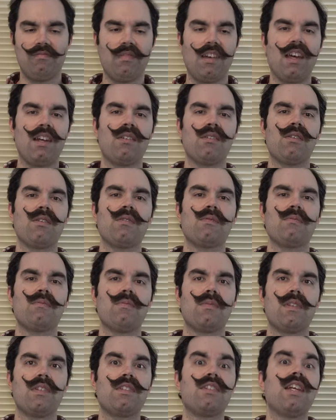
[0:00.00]
I don't know,
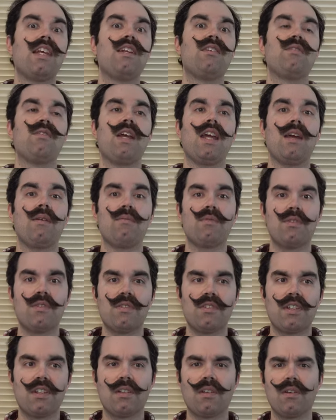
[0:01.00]
the state of New Hampshire
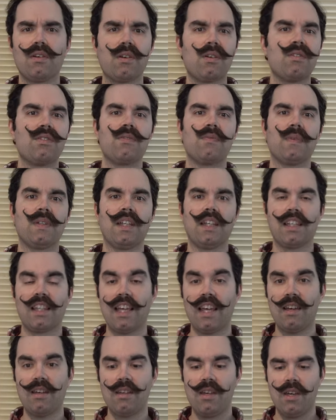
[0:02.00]
as their logo, something like
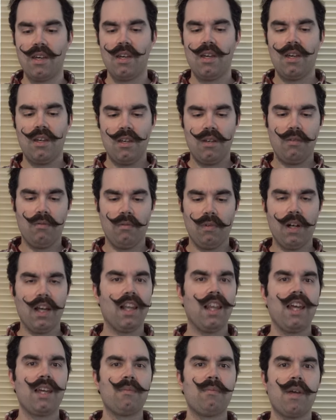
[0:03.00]
that, would I
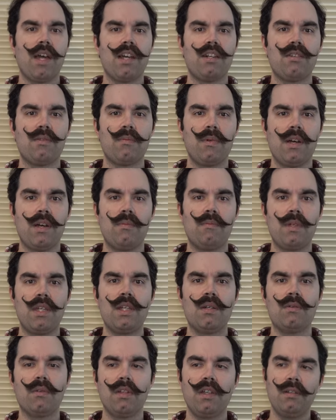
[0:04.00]
like Badger Balm
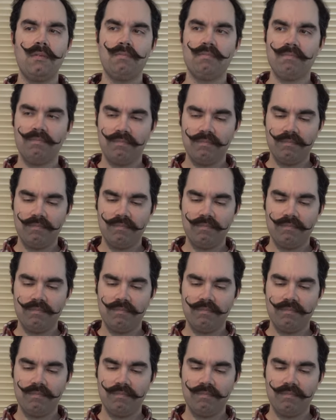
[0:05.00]
equally?